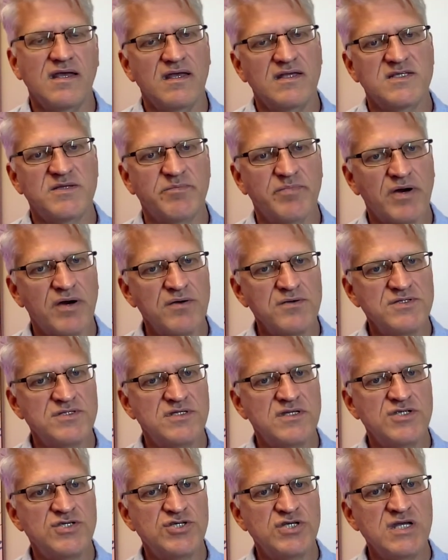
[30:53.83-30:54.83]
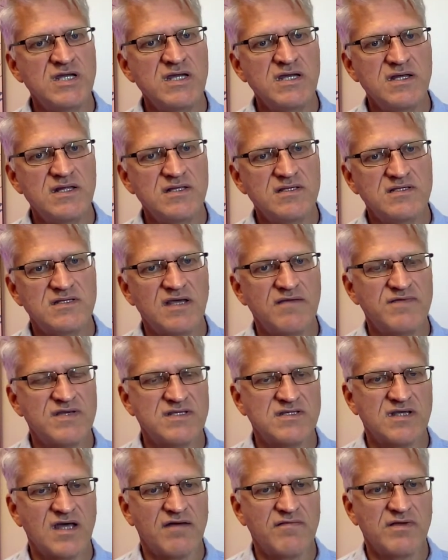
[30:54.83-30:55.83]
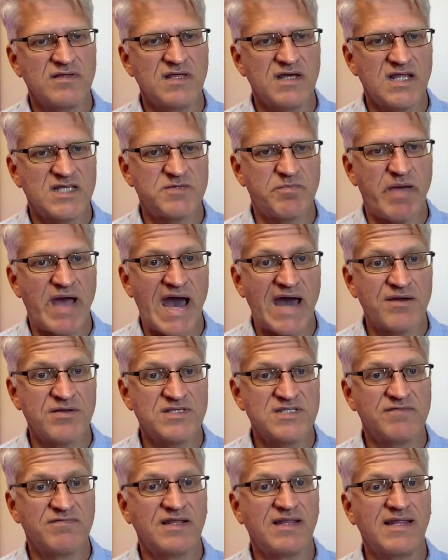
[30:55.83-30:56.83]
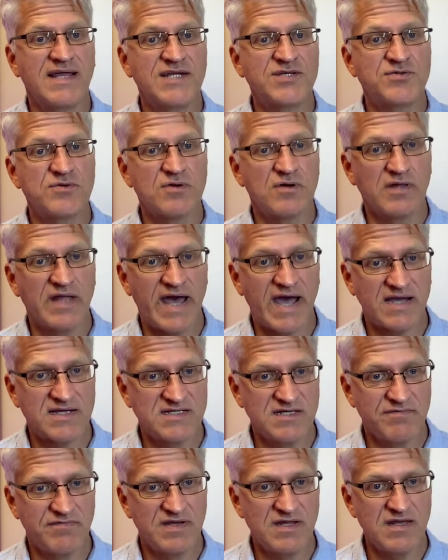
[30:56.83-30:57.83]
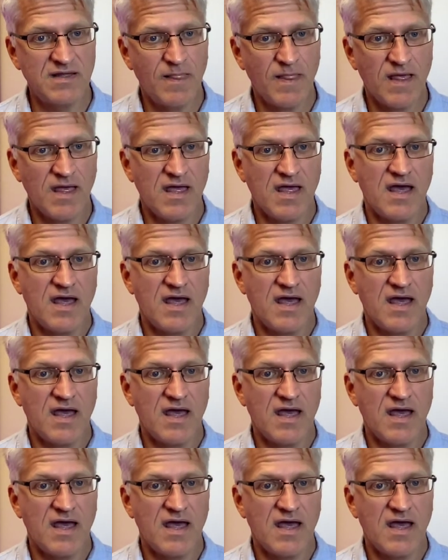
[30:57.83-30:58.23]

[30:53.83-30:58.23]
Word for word: as opposed to genes, they've discovered that it's patterns of electrical activity,